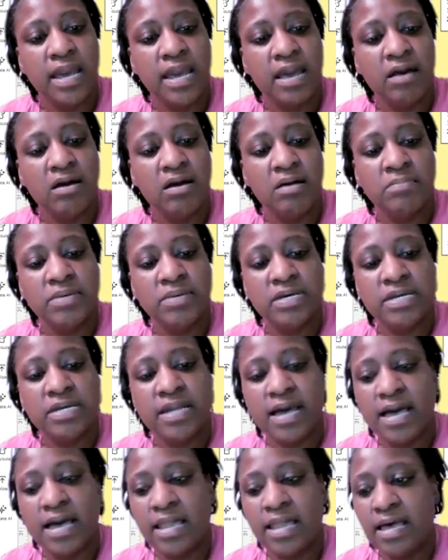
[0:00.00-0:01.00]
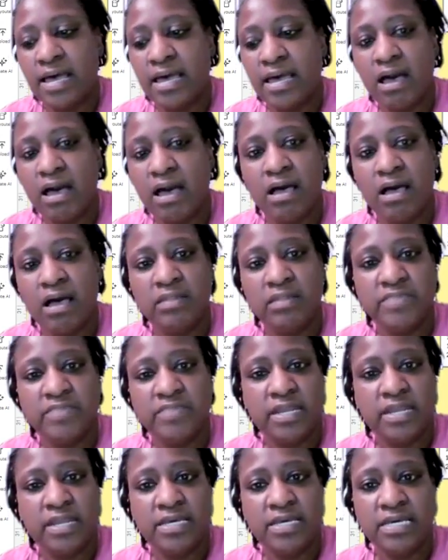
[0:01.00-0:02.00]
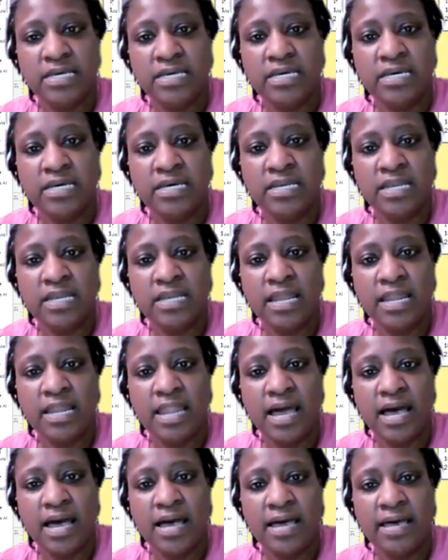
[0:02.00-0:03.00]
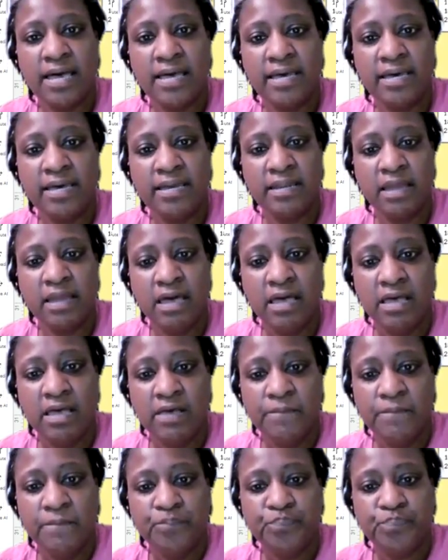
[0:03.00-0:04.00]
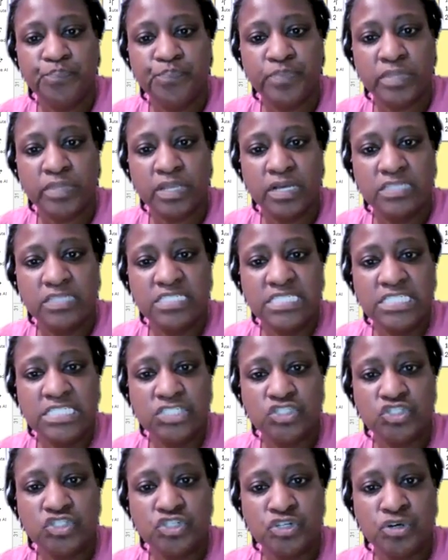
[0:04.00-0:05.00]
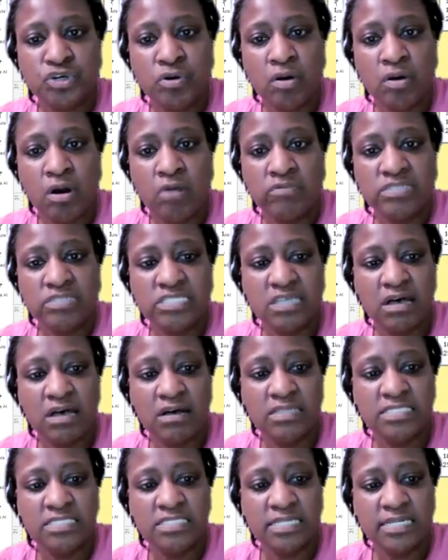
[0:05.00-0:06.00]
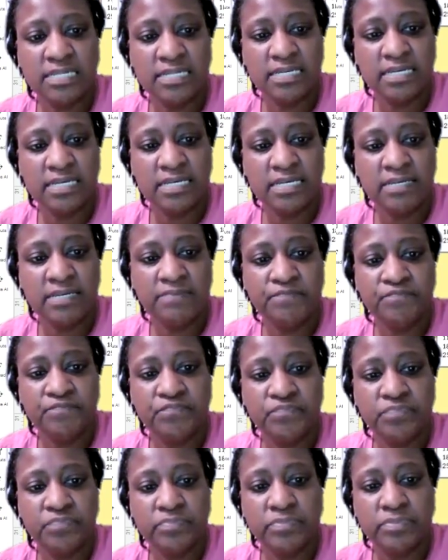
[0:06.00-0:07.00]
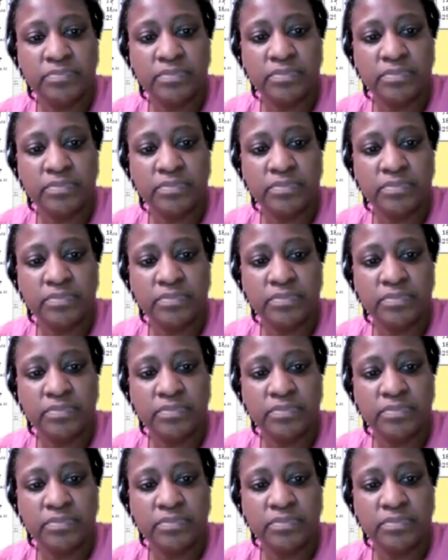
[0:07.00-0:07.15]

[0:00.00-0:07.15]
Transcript: now I'm going to highlight all of that again. Align, center horizontally.